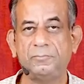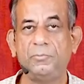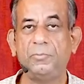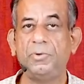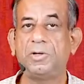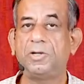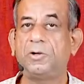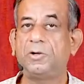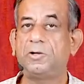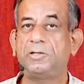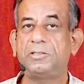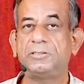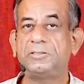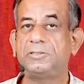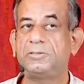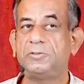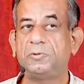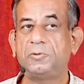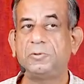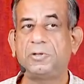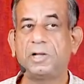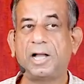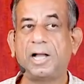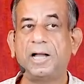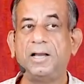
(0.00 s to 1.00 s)
Because
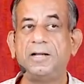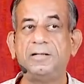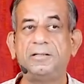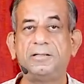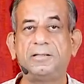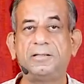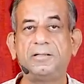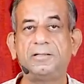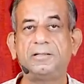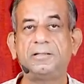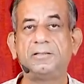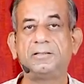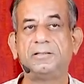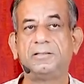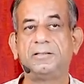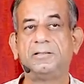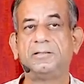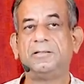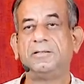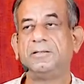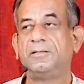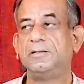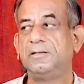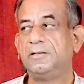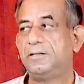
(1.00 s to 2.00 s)
you can't uh,
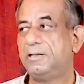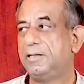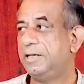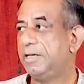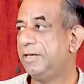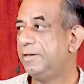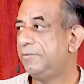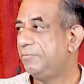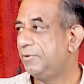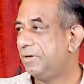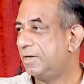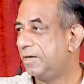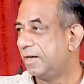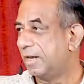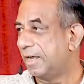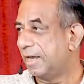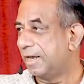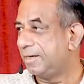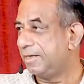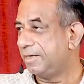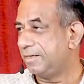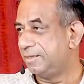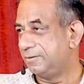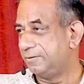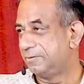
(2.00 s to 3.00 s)
live in
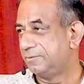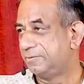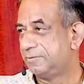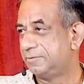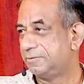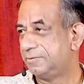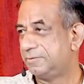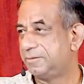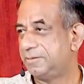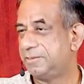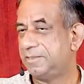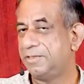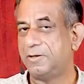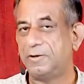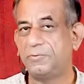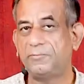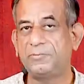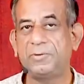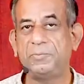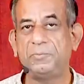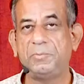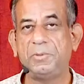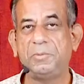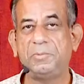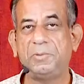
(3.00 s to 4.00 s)
lie. See,
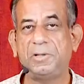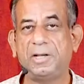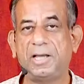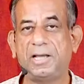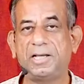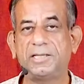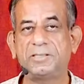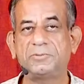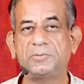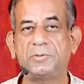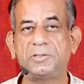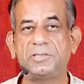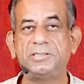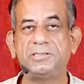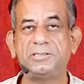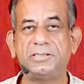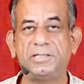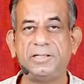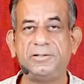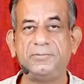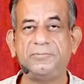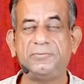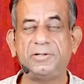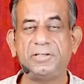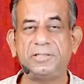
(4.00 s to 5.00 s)
often people ask, what is
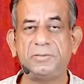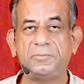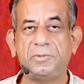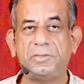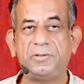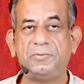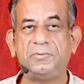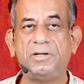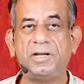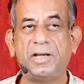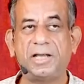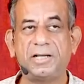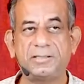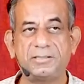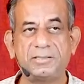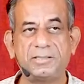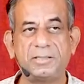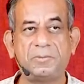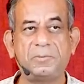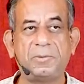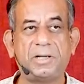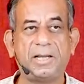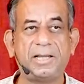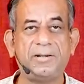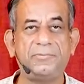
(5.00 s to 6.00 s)
the difference between
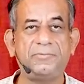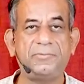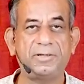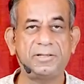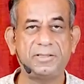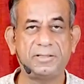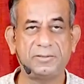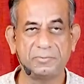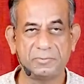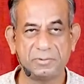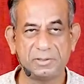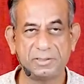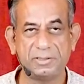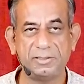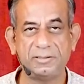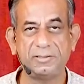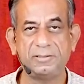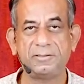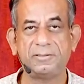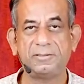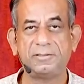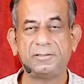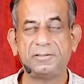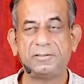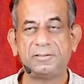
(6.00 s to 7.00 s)
ashram life and the world?
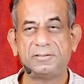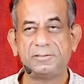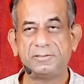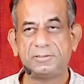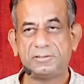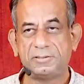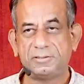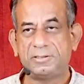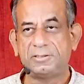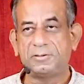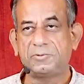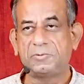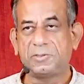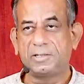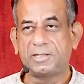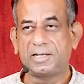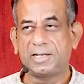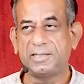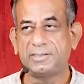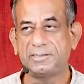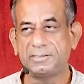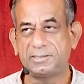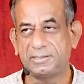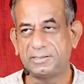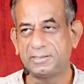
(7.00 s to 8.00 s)
So this is what
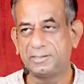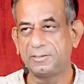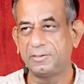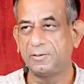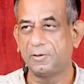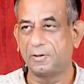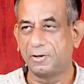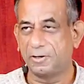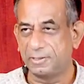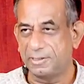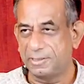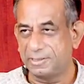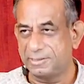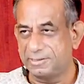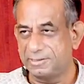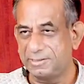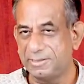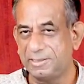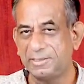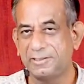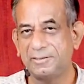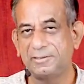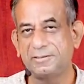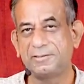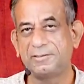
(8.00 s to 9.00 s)
I say. God is
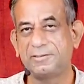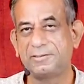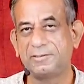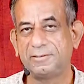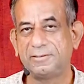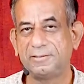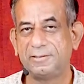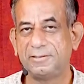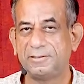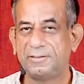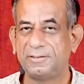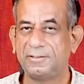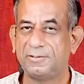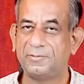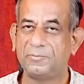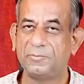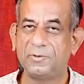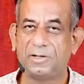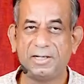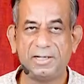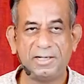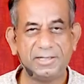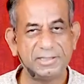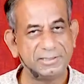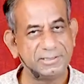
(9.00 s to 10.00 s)
here,
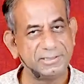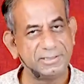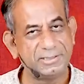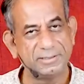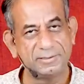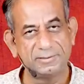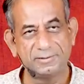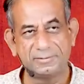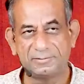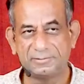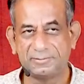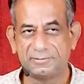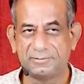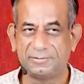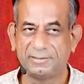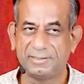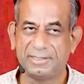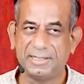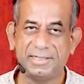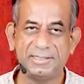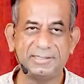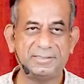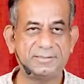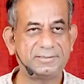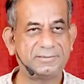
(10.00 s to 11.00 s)
world is here.
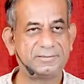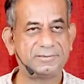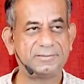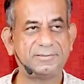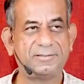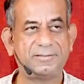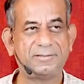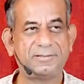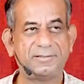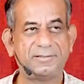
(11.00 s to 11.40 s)
Yes.